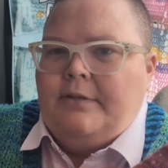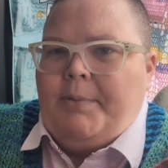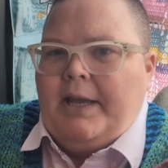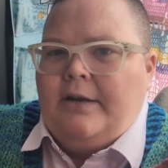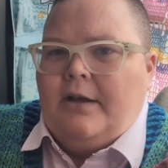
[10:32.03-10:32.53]

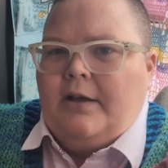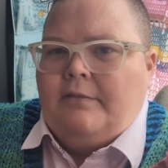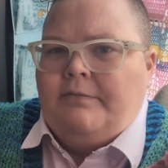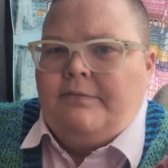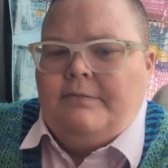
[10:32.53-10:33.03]
bind
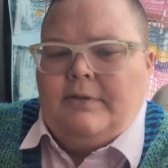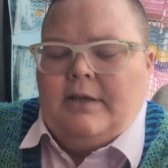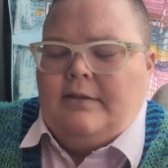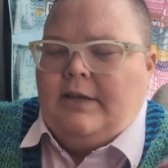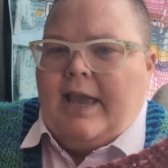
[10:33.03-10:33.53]
off,
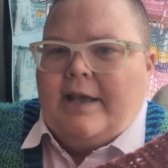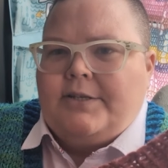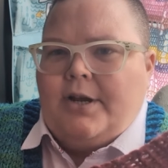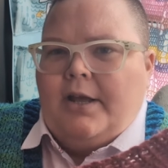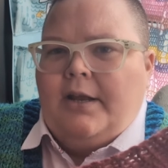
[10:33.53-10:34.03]
the
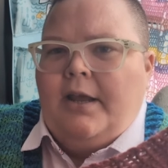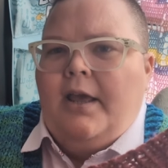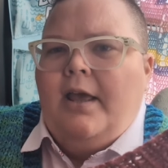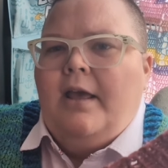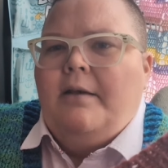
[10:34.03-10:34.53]
cast on,
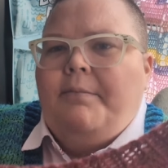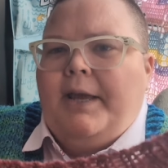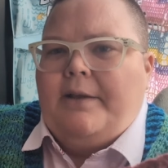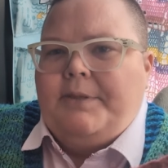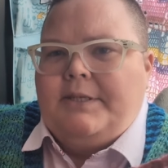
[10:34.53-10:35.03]

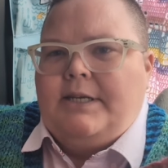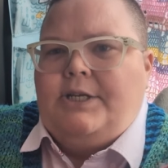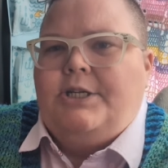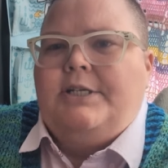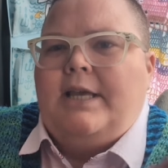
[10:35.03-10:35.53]
pick up the
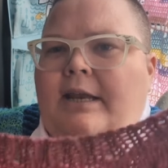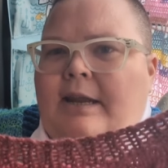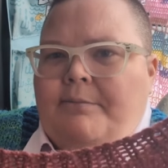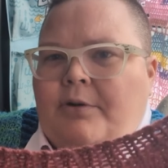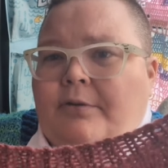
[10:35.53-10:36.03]
stitches and
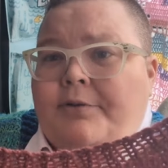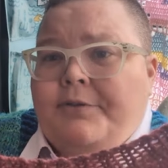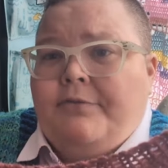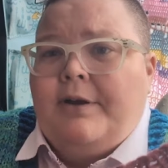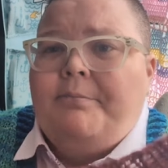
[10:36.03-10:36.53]
knit more
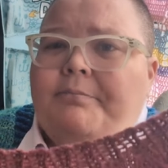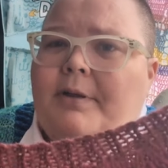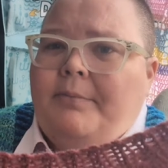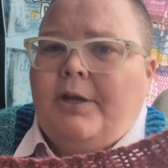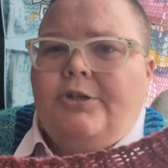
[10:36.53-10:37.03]
rows of rib.
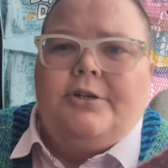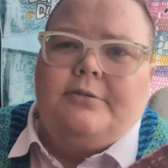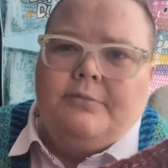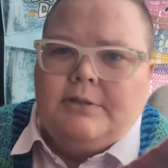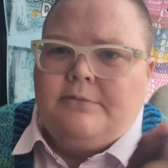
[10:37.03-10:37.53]
I'm not
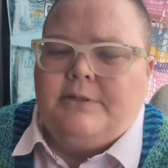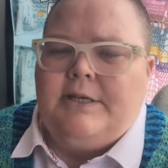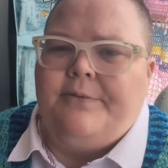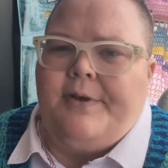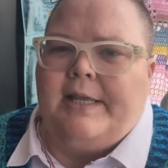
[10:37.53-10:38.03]
sure. We'll
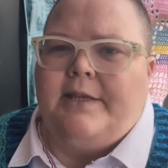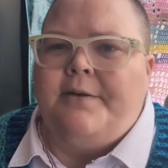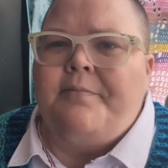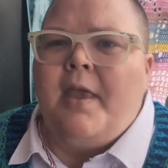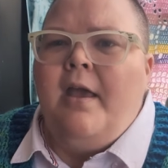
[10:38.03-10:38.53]
see when we get there.